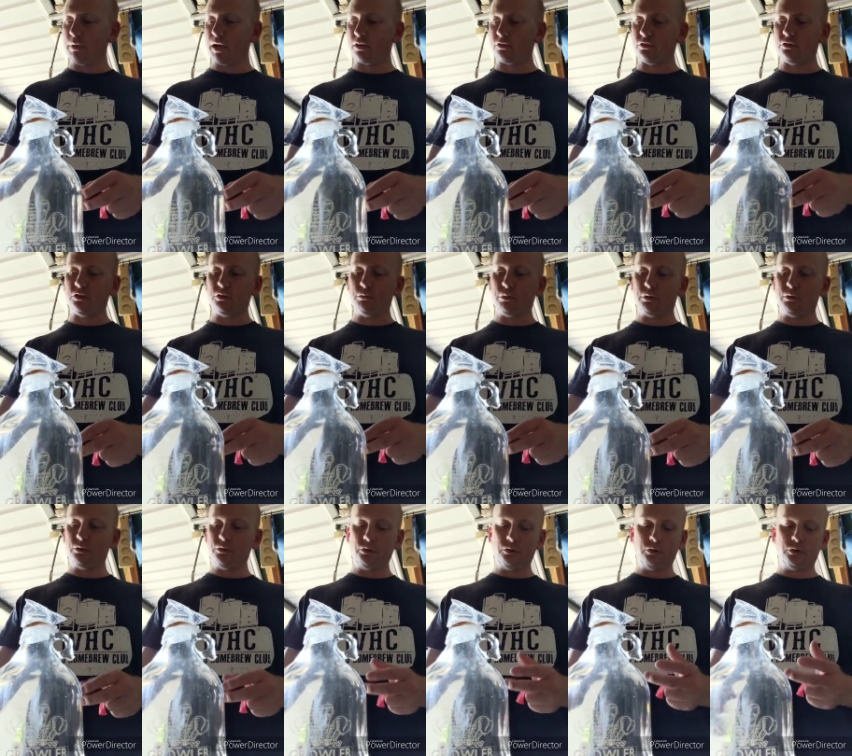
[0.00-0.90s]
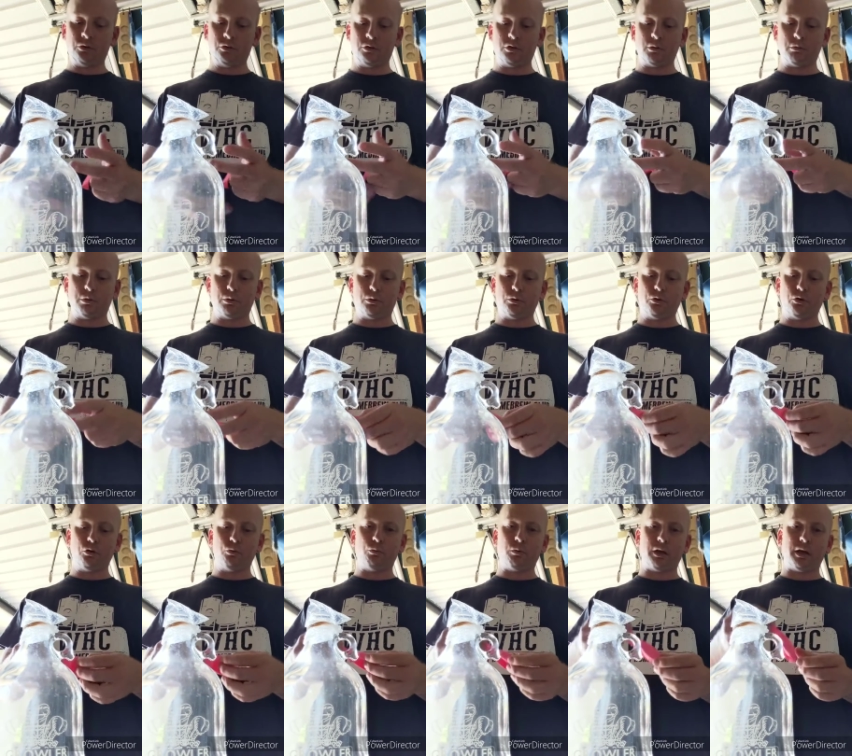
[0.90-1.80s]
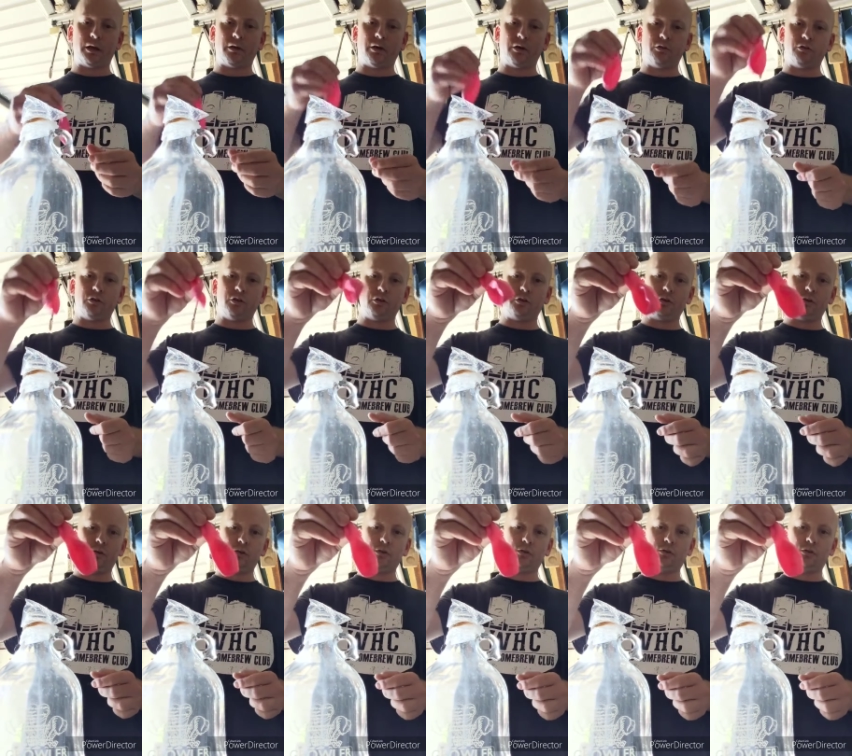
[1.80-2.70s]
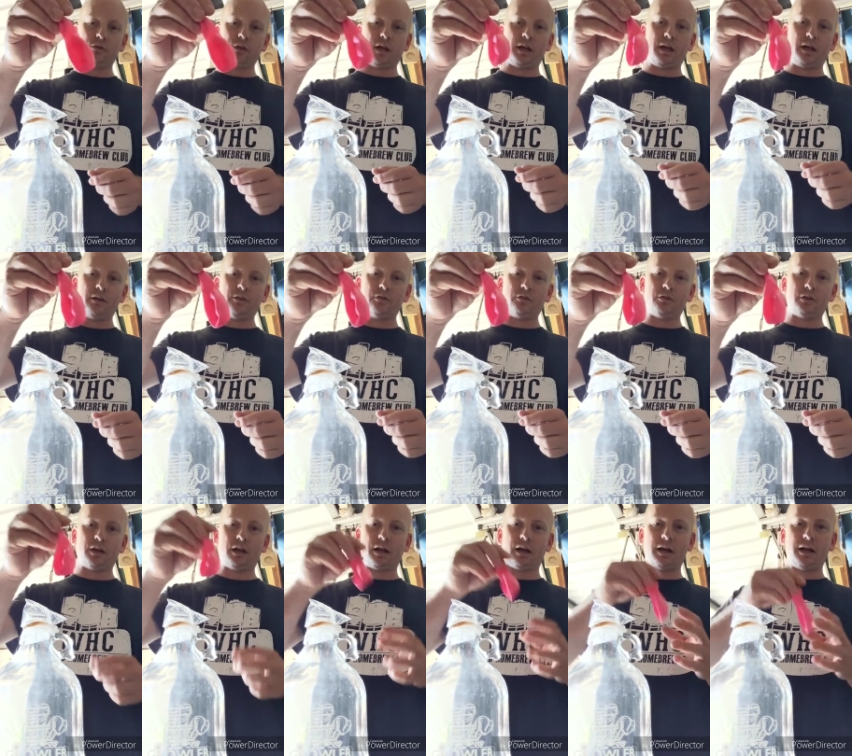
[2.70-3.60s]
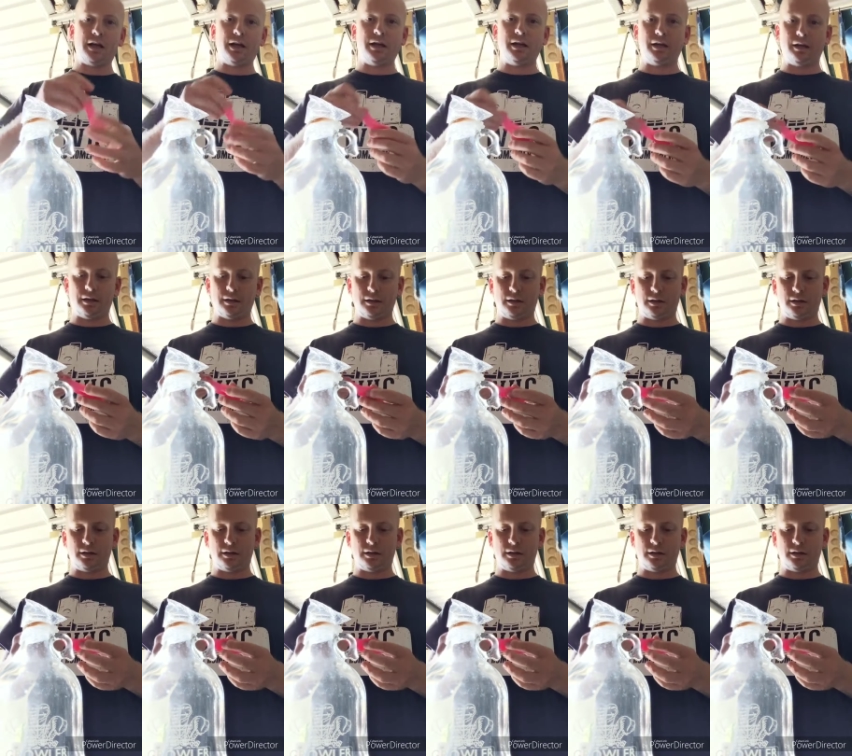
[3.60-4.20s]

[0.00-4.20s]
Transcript: Back to the balloon. The balloon we're going to use as a